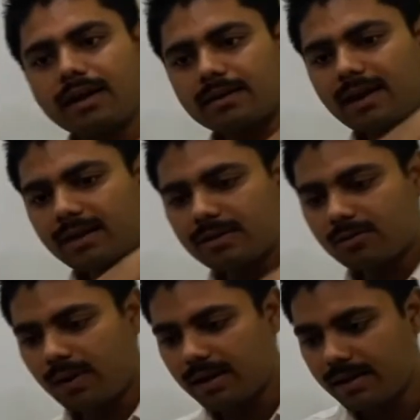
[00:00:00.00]
and that
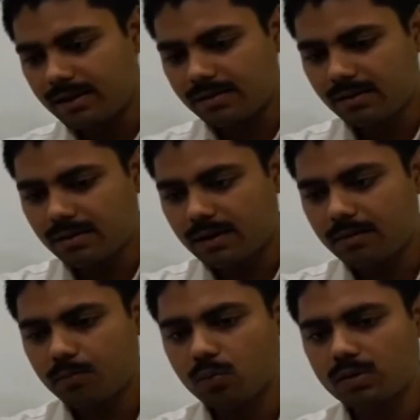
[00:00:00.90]
is why each
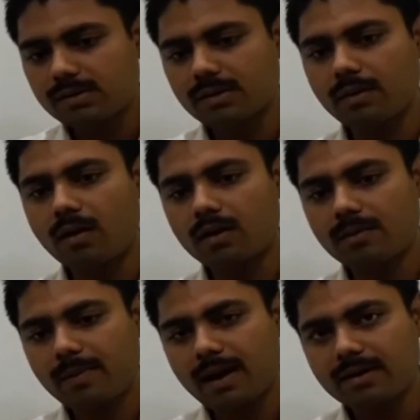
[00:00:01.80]
other pulls,
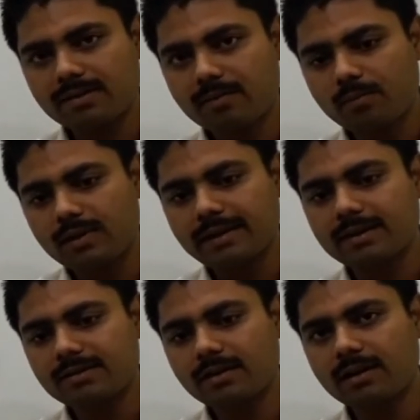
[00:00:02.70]
all the planets are pulling
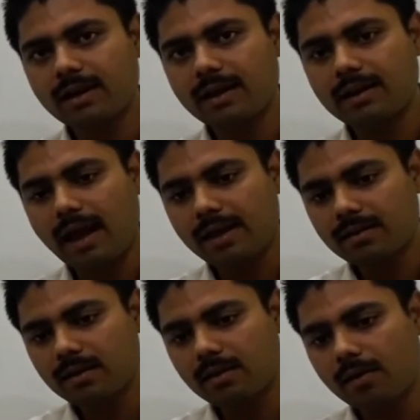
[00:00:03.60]
each other, and
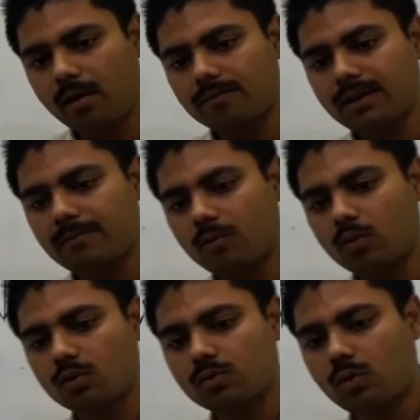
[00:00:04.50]
neither of them
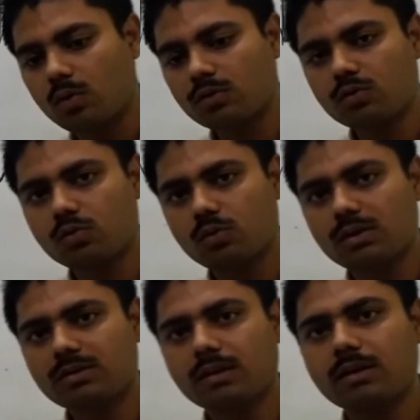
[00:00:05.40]
goes close to
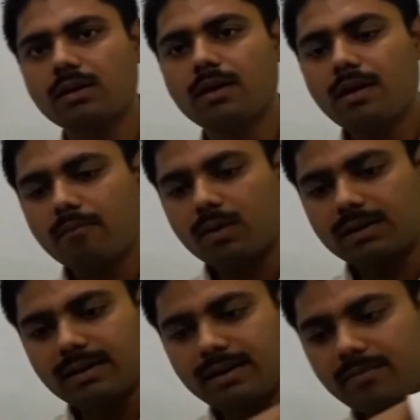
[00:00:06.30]
each other,
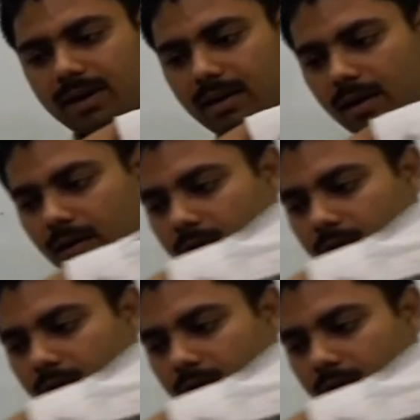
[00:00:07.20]
but they remain a